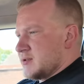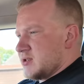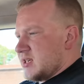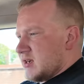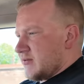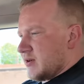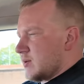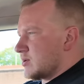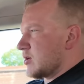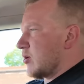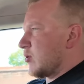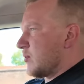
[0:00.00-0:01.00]
Just need to figure out
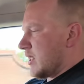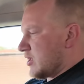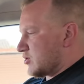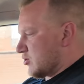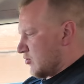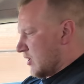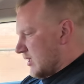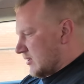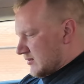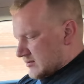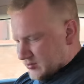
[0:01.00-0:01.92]
what's going on with that screen.